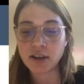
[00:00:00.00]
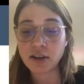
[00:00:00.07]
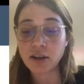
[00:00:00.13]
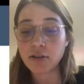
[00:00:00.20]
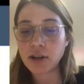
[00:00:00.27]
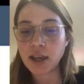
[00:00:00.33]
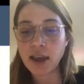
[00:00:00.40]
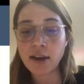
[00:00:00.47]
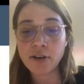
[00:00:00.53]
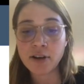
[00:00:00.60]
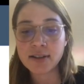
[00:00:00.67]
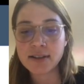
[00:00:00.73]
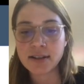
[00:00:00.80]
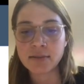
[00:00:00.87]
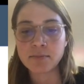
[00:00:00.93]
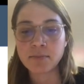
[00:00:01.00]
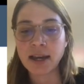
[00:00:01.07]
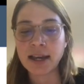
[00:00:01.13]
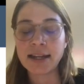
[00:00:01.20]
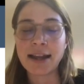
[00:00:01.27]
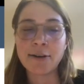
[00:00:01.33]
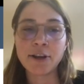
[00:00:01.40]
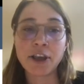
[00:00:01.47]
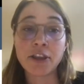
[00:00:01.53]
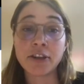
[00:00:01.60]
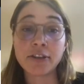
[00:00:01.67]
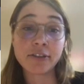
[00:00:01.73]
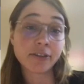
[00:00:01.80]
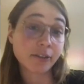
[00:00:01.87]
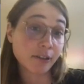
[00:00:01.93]
coding errors, and by allowing
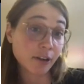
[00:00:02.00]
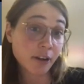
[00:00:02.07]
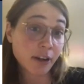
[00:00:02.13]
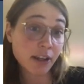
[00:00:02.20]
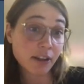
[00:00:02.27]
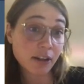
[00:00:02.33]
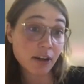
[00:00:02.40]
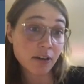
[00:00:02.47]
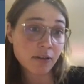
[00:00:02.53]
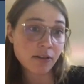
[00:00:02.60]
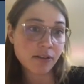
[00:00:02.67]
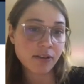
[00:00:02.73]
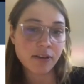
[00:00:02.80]
others to look at the code,